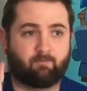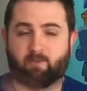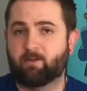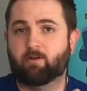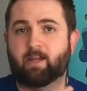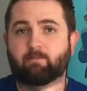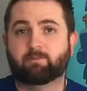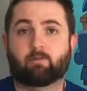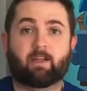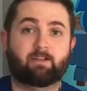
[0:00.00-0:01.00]
video games,
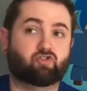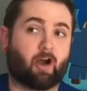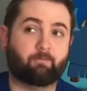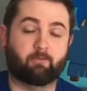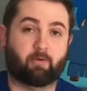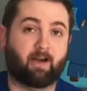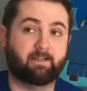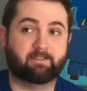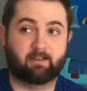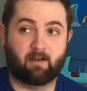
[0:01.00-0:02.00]
so they had dropped the
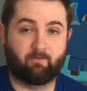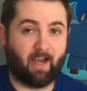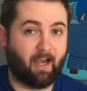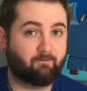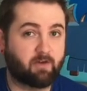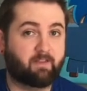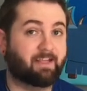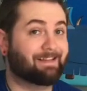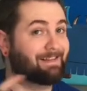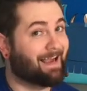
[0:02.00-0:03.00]
price of
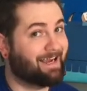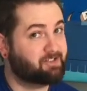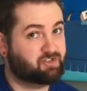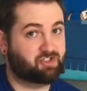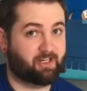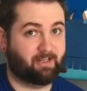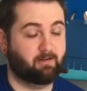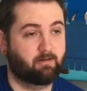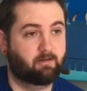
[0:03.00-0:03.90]
everything last gen